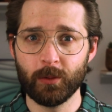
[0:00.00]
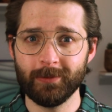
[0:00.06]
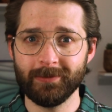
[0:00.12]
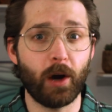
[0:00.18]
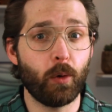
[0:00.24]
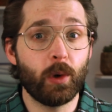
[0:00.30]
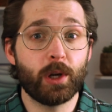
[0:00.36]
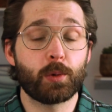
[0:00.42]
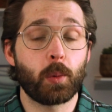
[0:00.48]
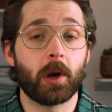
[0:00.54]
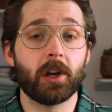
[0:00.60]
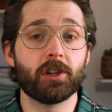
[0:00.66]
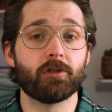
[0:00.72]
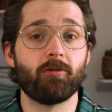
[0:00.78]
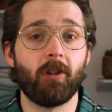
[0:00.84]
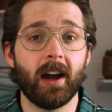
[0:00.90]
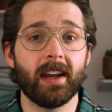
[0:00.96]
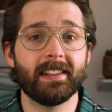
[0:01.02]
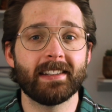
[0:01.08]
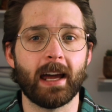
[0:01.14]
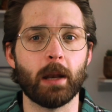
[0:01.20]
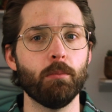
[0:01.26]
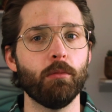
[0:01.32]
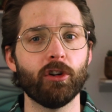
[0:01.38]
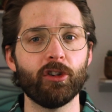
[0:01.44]
Now which one is right,
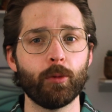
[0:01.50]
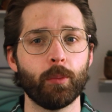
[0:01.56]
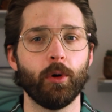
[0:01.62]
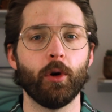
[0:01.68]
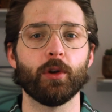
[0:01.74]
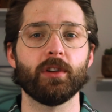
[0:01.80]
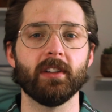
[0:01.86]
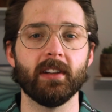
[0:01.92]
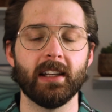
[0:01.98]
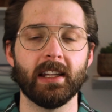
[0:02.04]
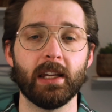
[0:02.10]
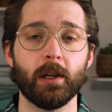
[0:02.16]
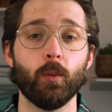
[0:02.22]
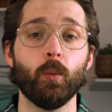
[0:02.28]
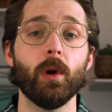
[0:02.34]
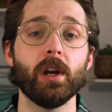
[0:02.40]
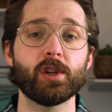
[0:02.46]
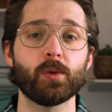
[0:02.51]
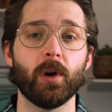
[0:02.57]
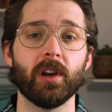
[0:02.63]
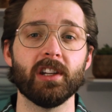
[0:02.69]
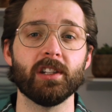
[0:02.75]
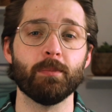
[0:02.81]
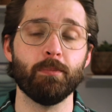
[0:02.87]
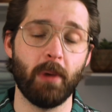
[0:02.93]
and more importantly, which one
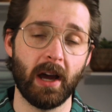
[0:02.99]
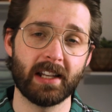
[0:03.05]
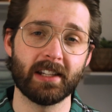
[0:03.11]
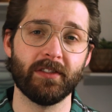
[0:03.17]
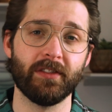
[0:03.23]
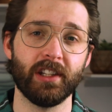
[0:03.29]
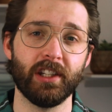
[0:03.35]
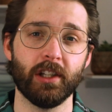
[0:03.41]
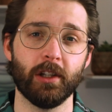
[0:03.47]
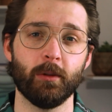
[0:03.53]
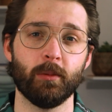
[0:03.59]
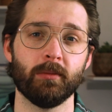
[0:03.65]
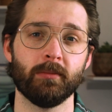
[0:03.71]
is better for you?